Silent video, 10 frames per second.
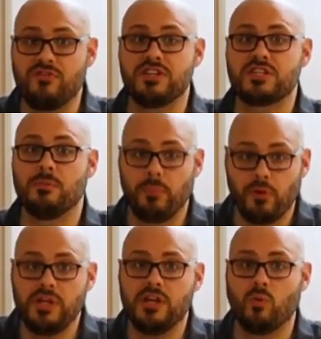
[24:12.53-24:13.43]
this
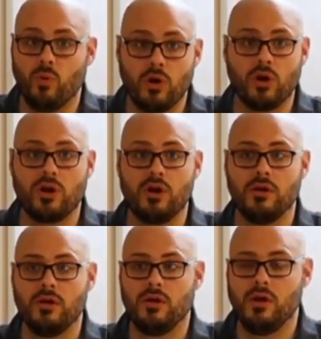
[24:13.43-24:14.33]
completed work
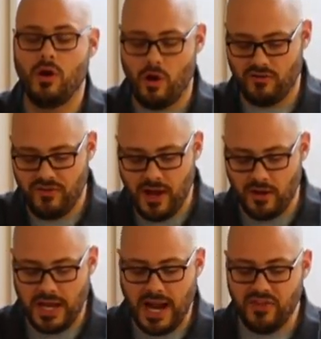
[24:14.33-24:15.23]
are found.
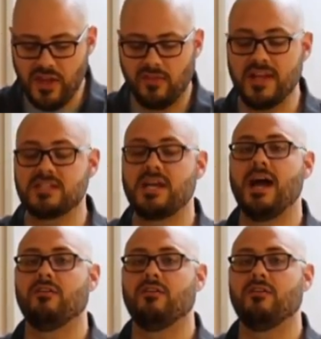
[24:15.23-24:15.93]
And I think that's kind